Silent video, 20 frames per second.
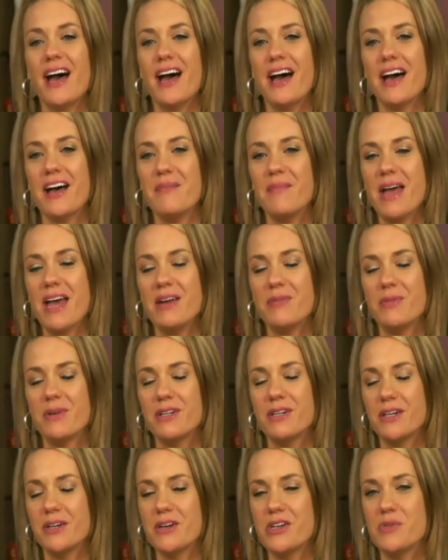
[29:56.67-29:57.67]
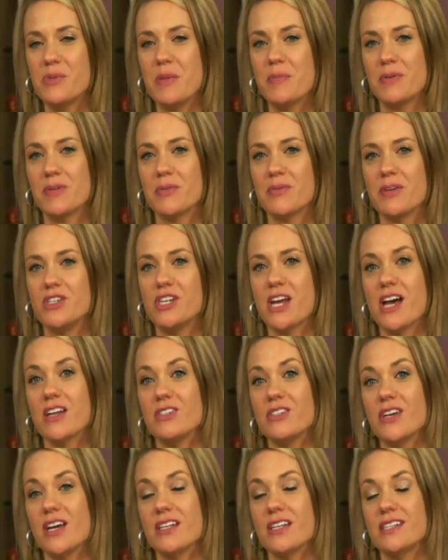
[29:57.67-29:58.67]
um, and would encourage people to reach
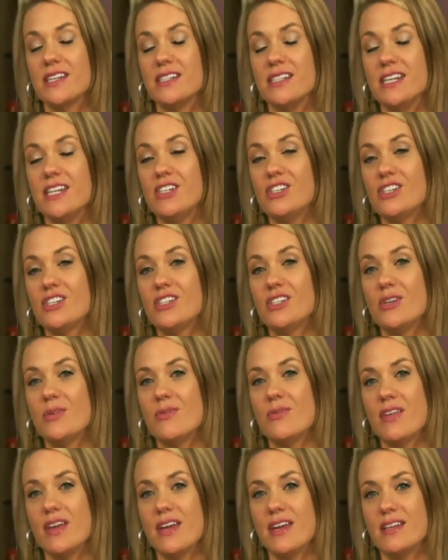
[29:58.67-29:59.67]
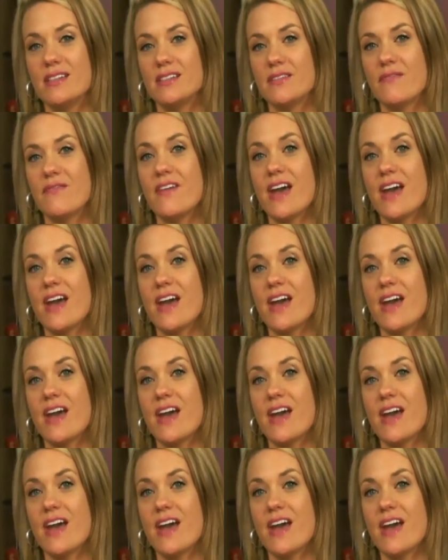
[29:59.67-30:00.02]
out to us and teach us new things.